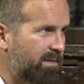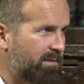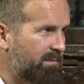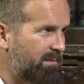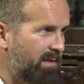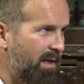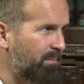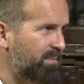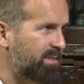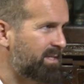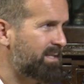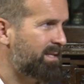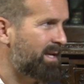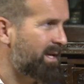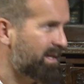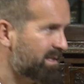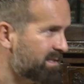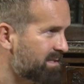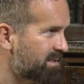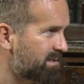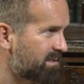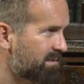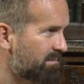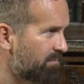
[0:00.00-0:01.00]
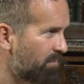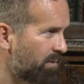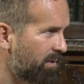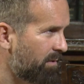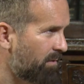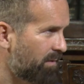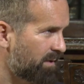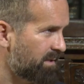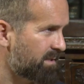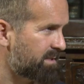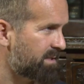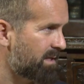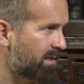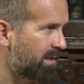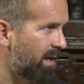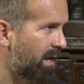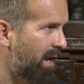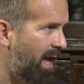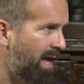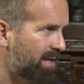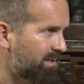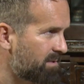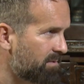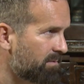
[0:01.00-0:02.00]
empty desks. We're not going to see
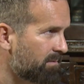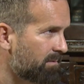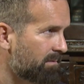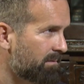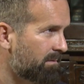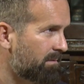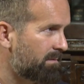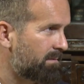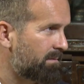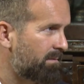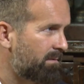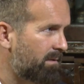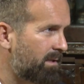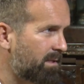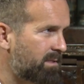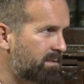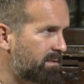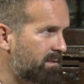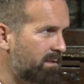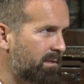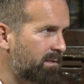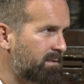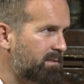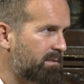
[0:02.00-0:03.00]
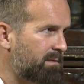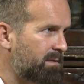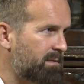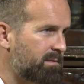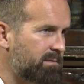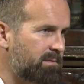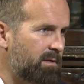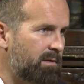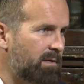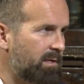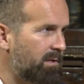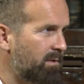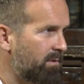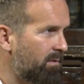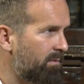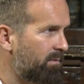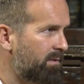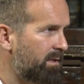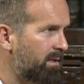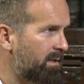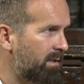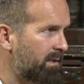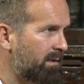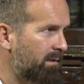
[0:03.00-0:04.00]
that at all. That's certainly not
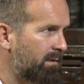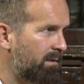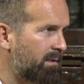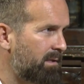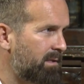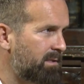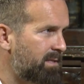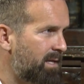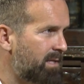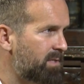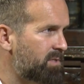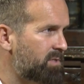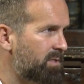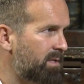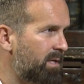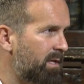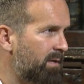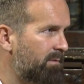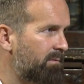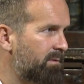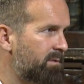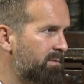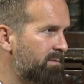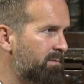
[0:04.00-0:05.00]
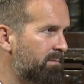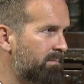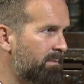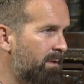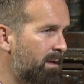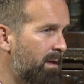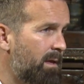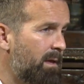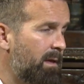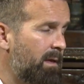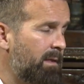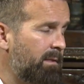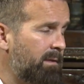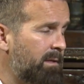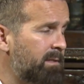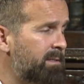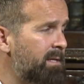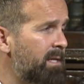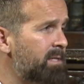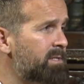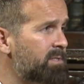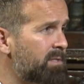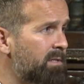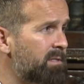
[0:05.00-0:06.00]
the intention here at all. The
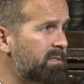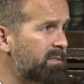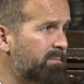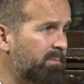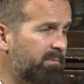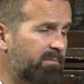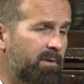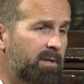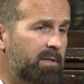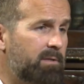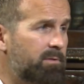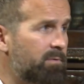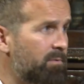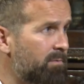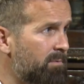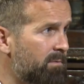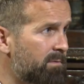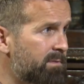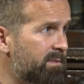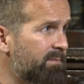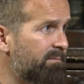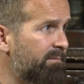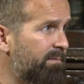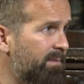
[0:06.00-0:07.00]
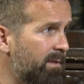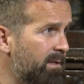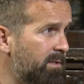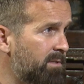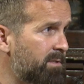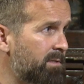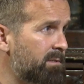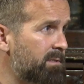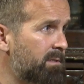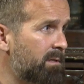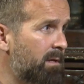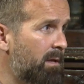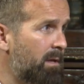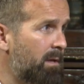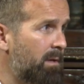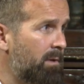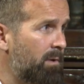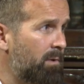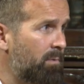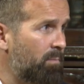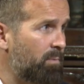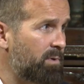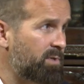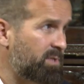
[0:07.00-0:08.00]
intention is to provide tools and features
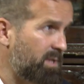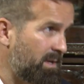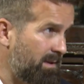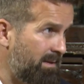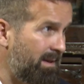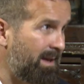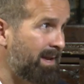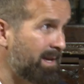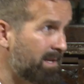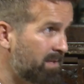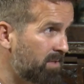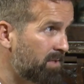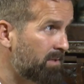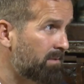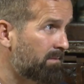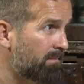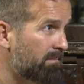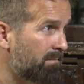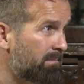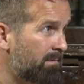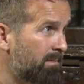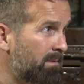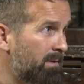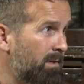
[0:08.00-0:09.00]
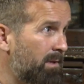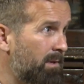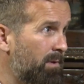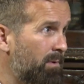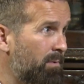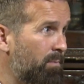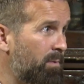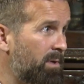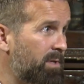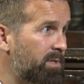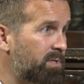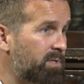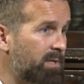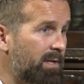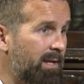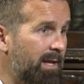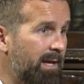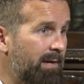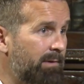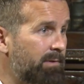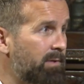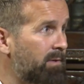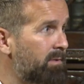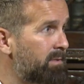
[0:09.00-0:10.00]
which aid you, which
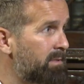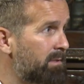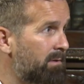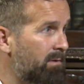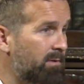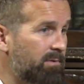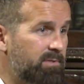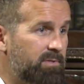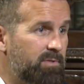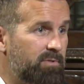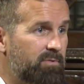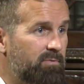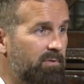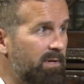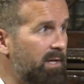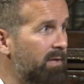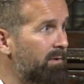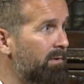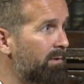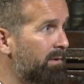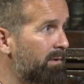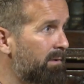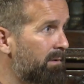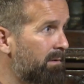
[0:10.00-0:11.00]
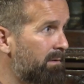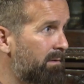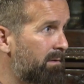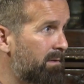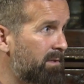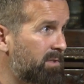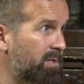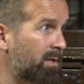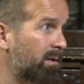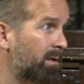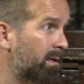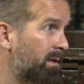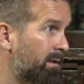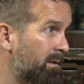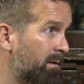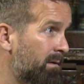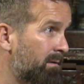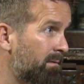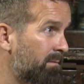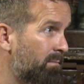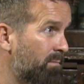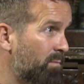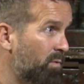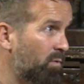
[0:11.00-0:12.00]
allow you to concentrate on the chunkier,
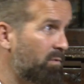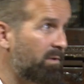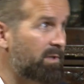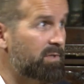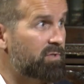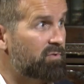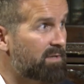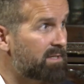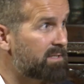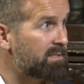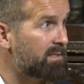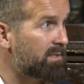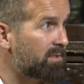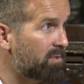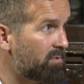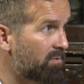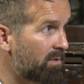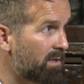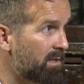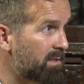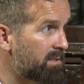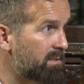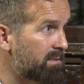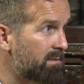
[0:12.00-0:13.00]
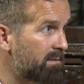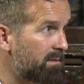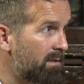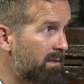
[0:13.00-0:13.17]
more interesting trades.